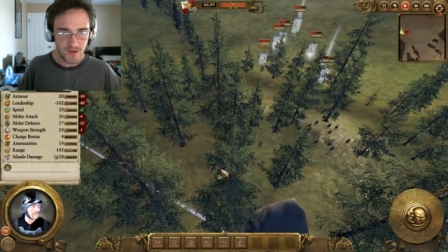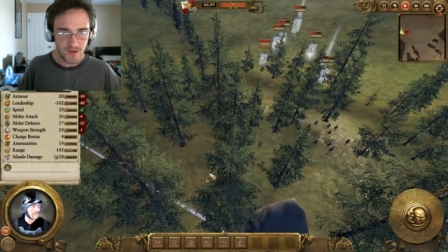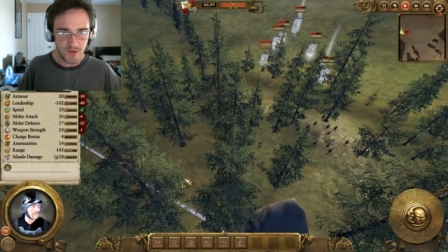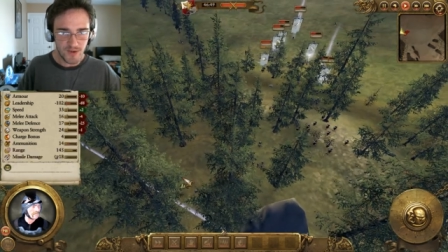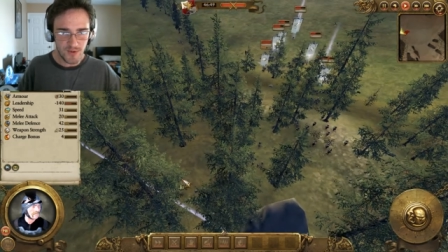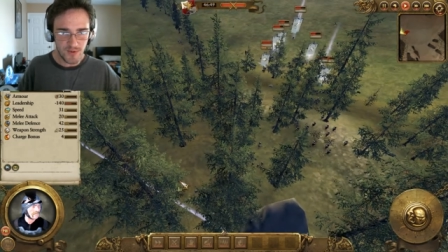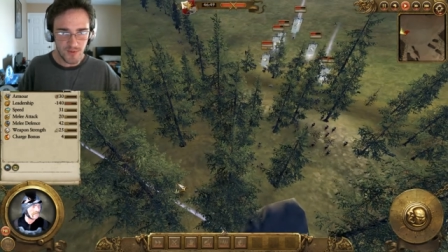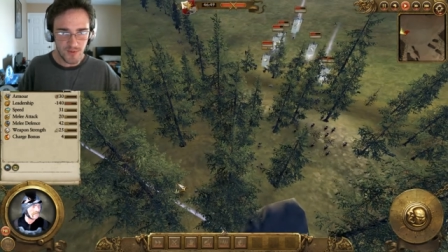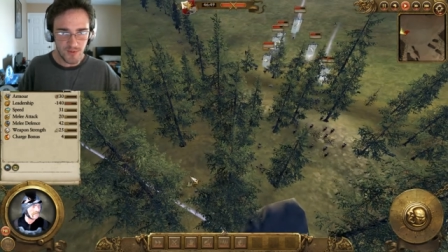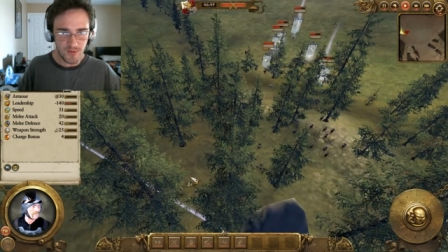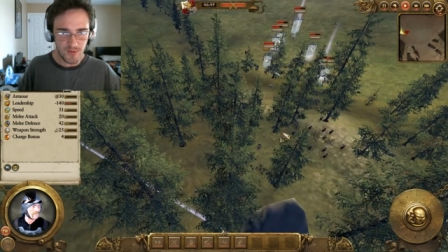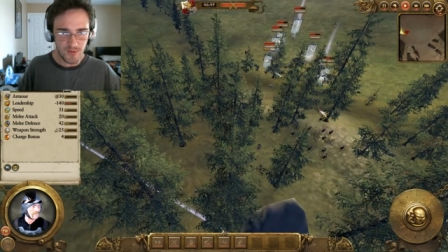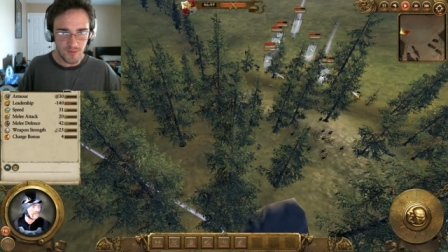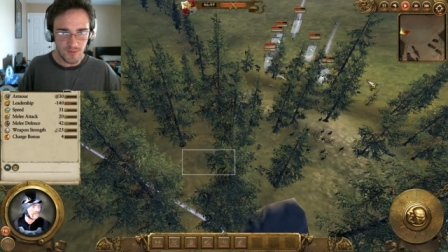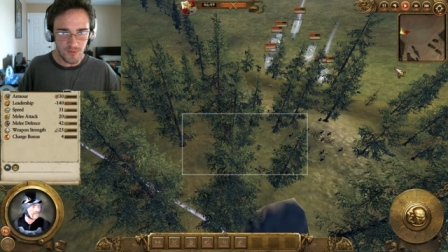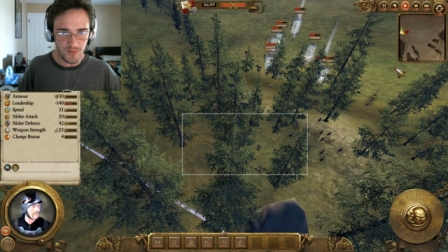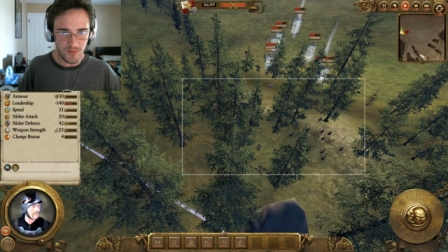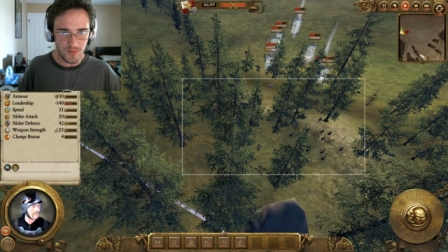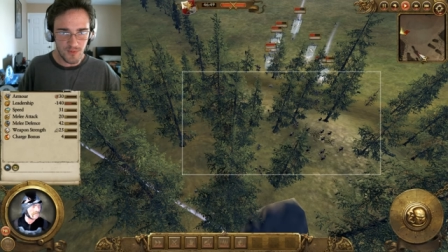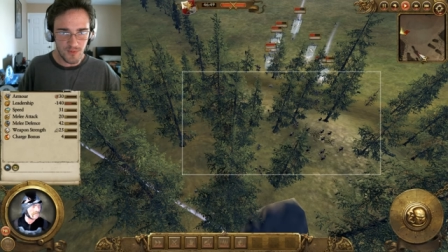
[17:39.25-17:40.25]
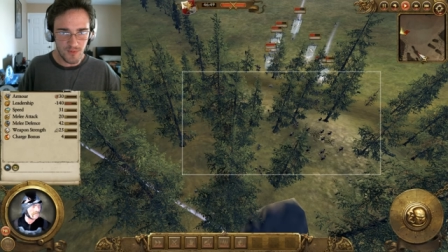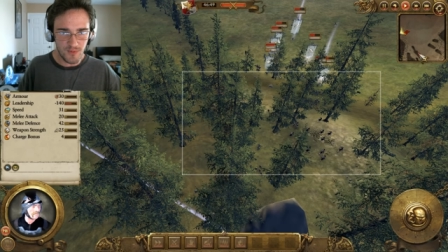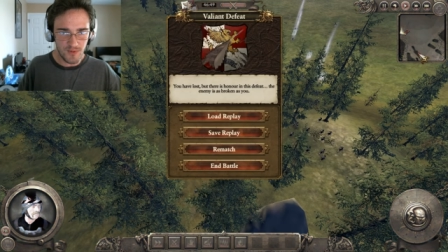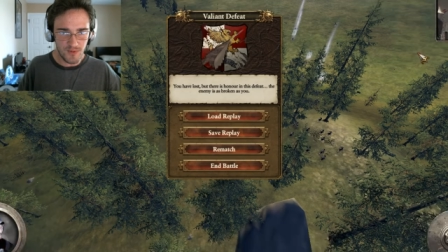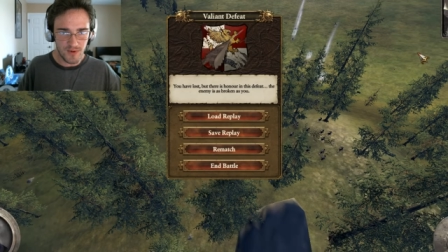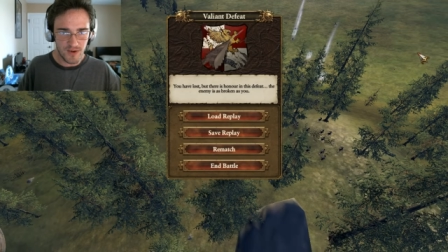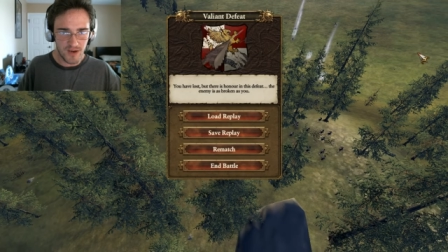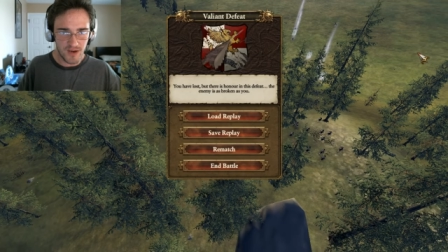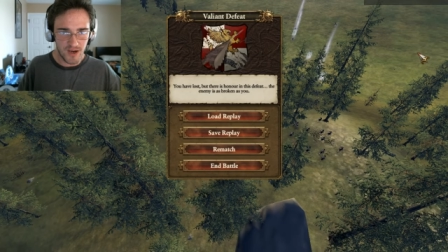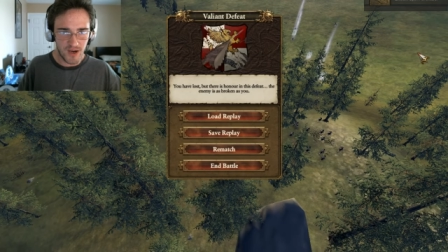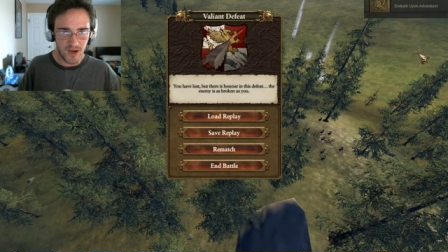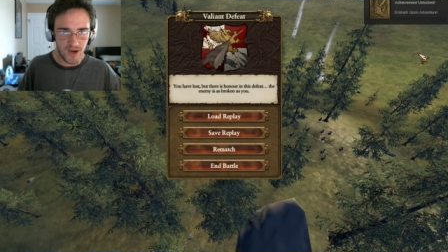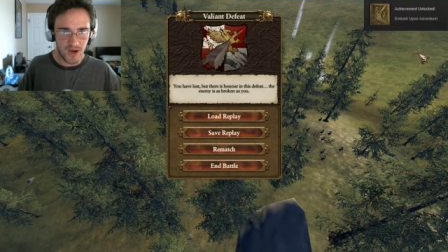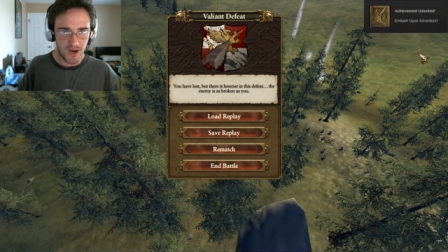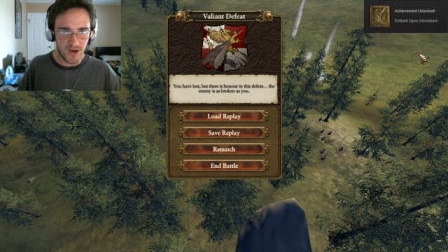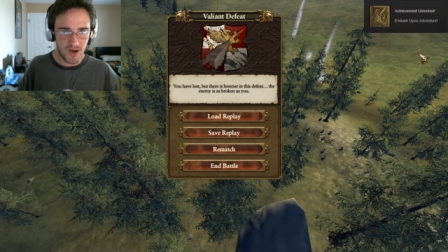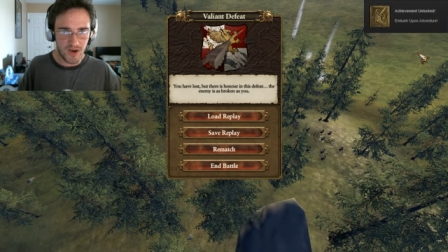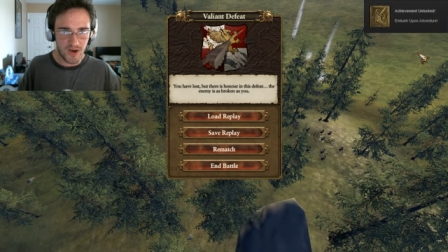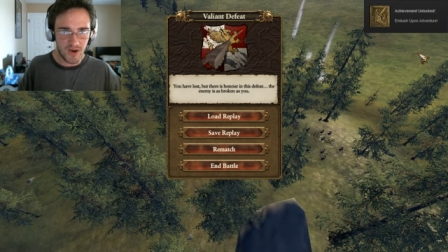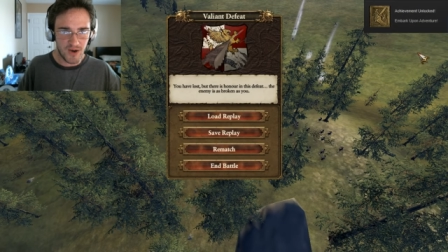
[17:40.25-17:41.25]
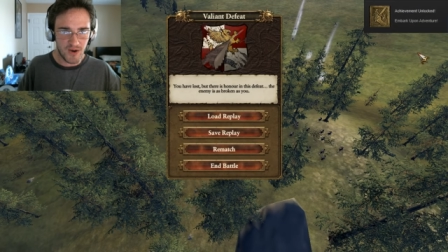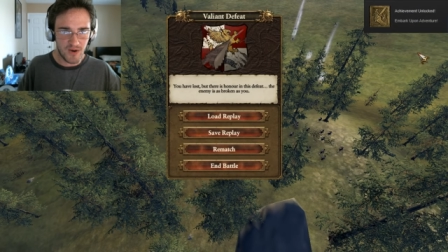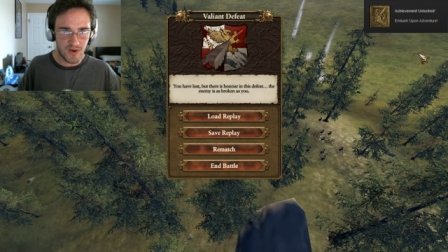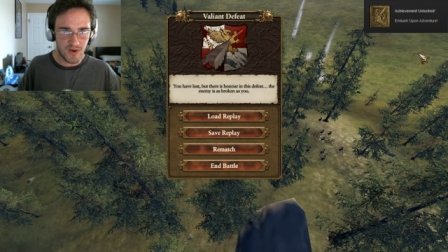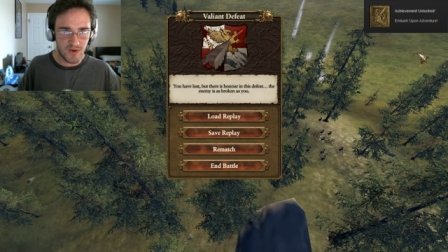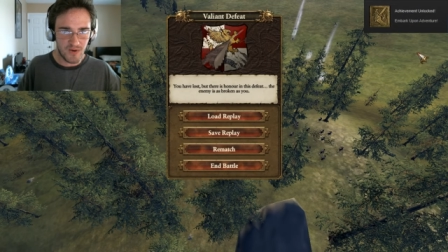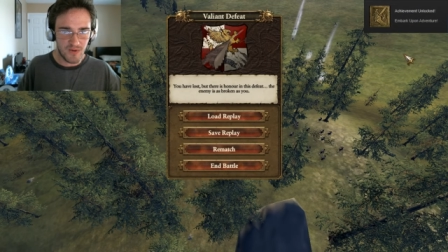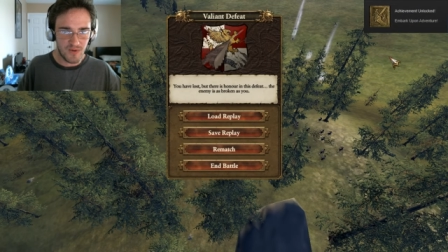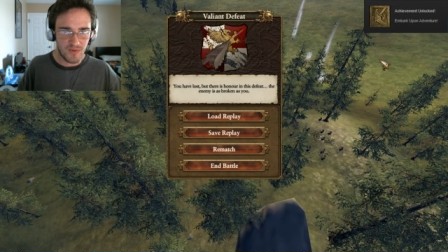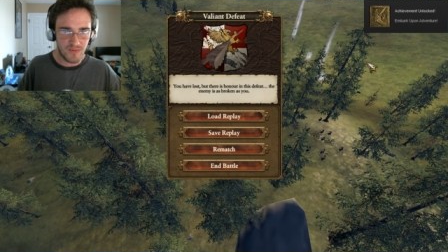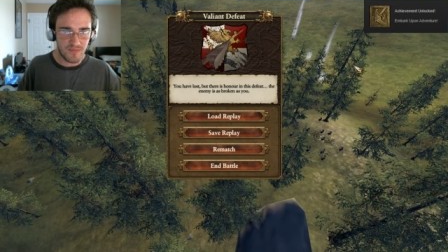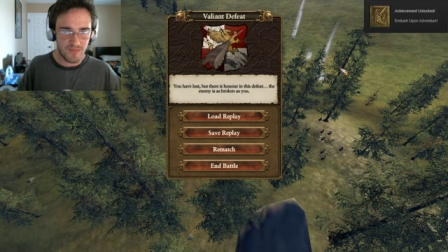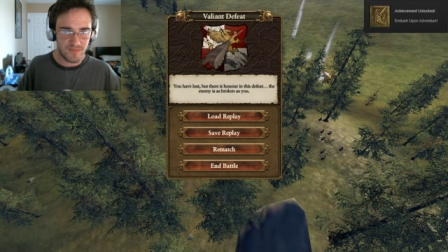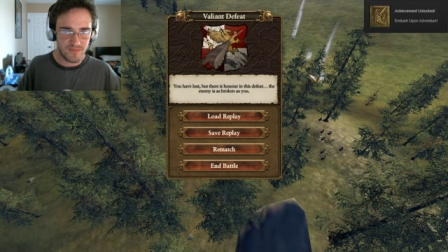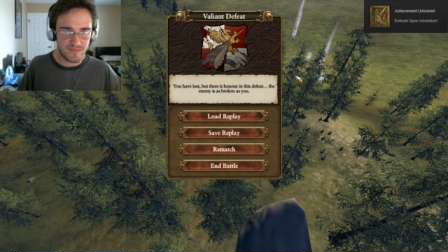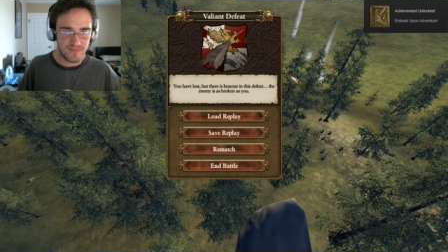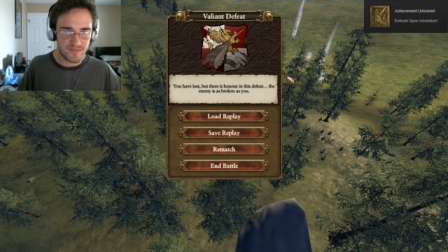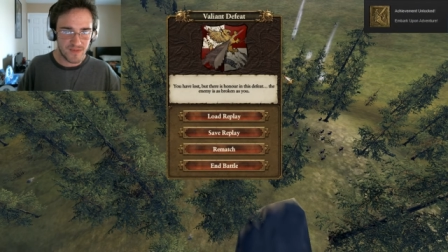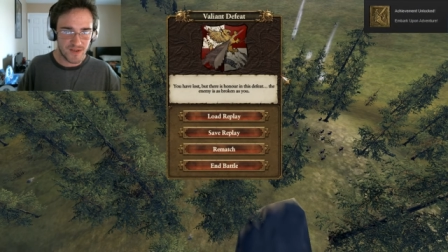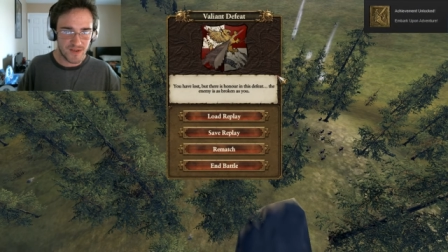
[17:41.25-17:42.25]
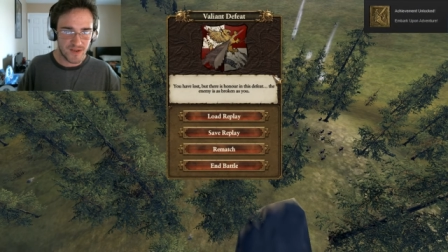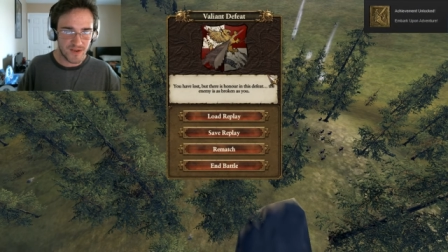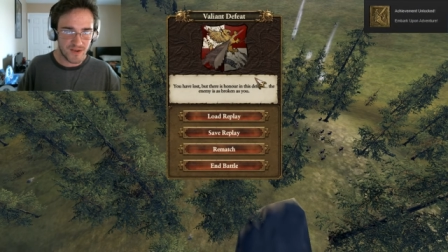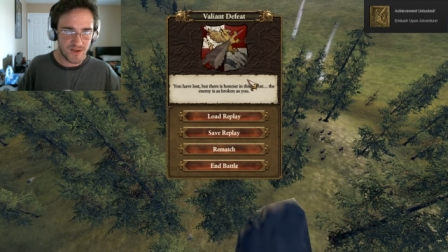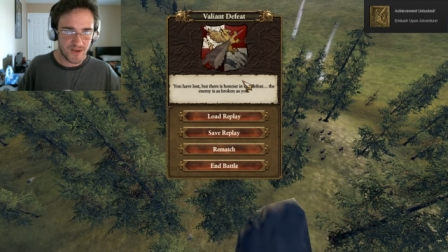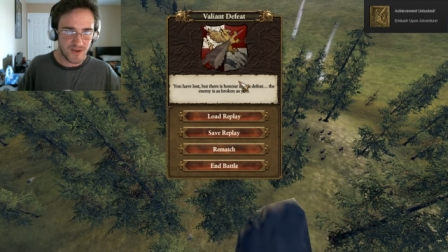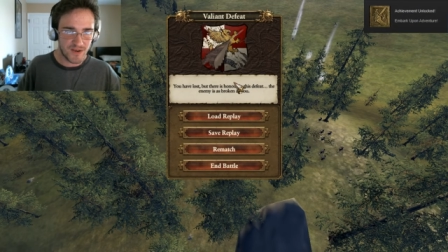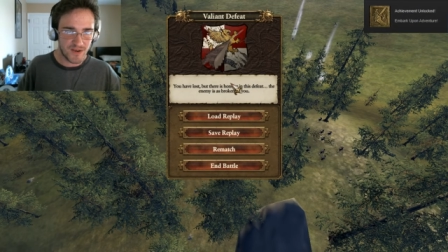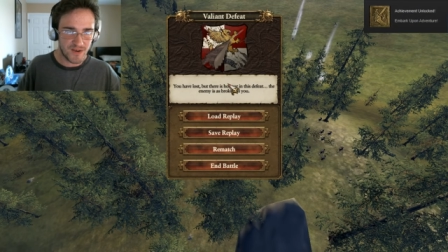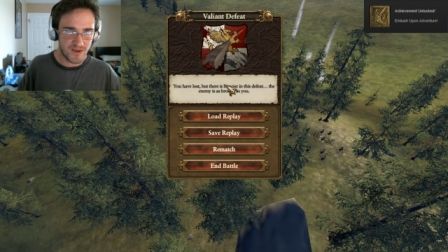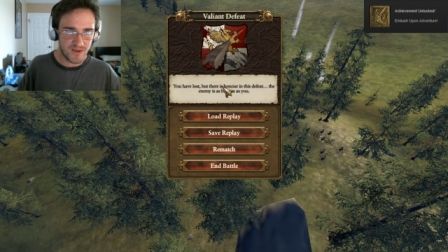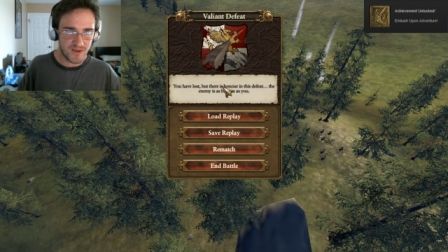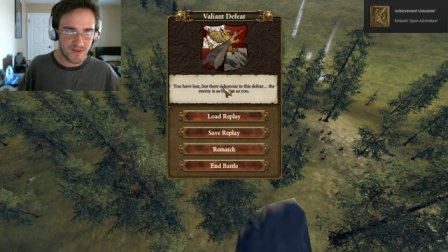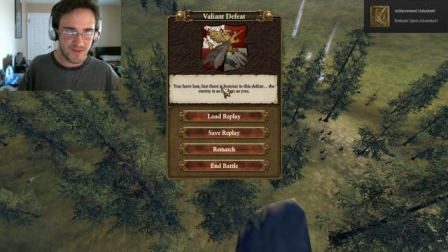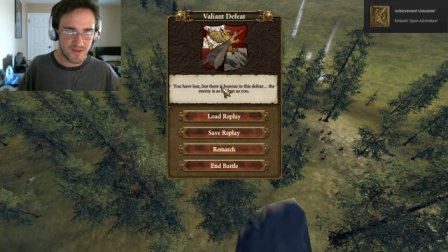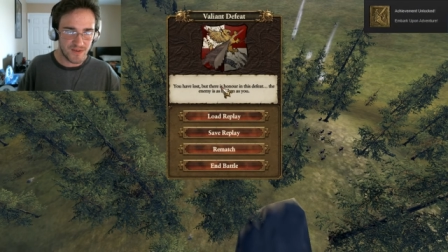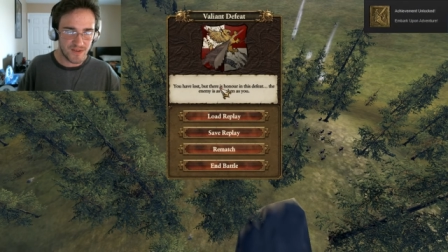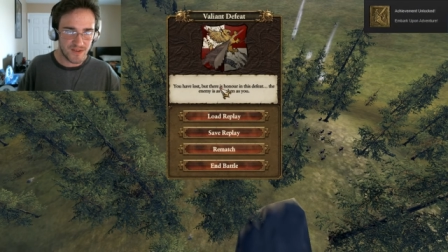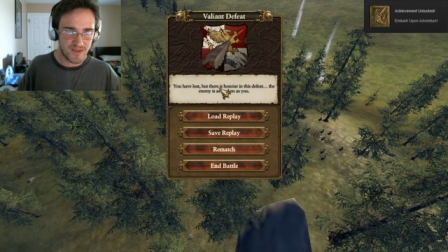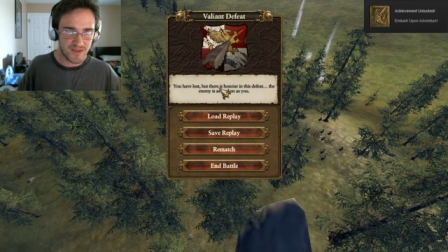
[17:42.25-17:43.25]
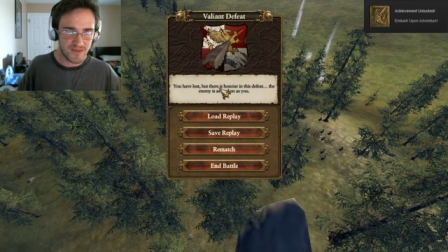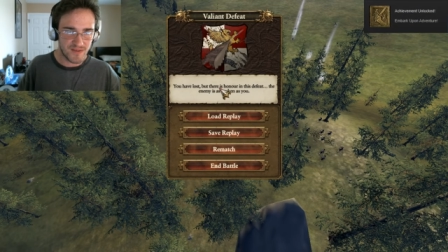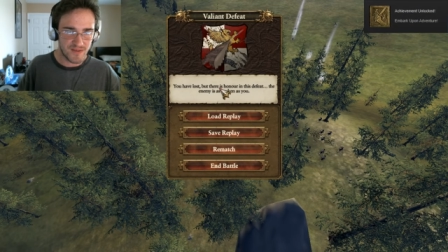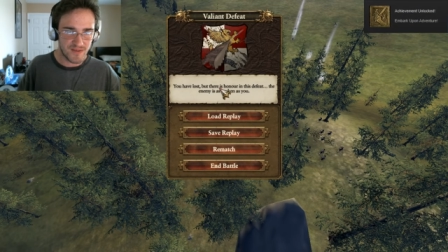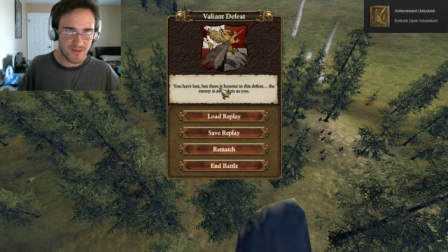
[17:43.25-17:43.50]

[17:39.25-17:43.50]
No. Oh, no.